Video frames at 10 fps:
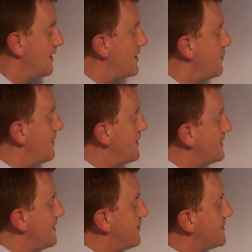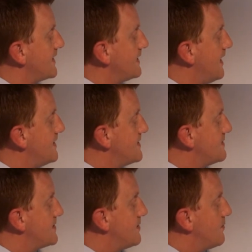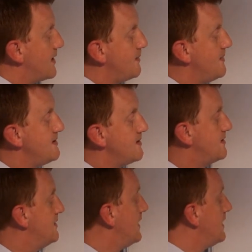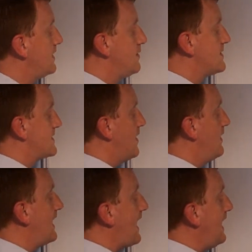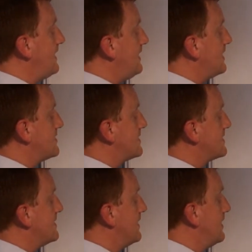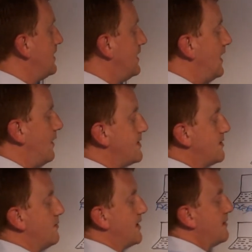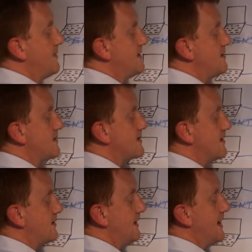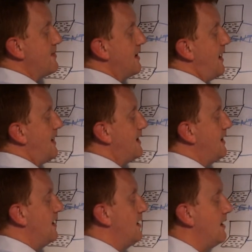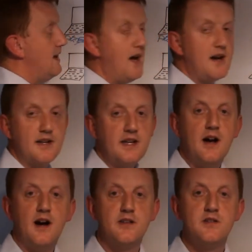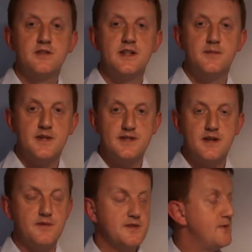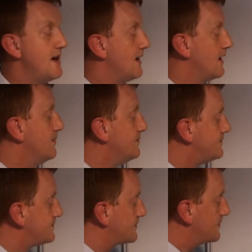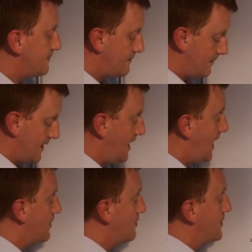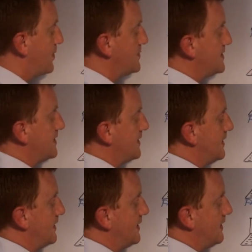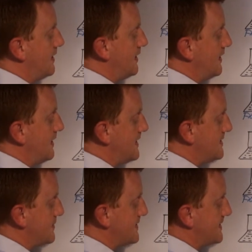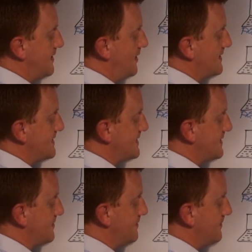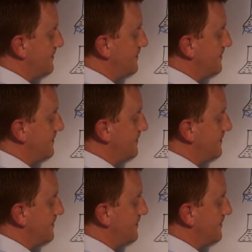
Now here at Network Technologies, we don't recommend you install any agents, and we don't recommend you enable any logging on your database servers directly. Our approach is to install a system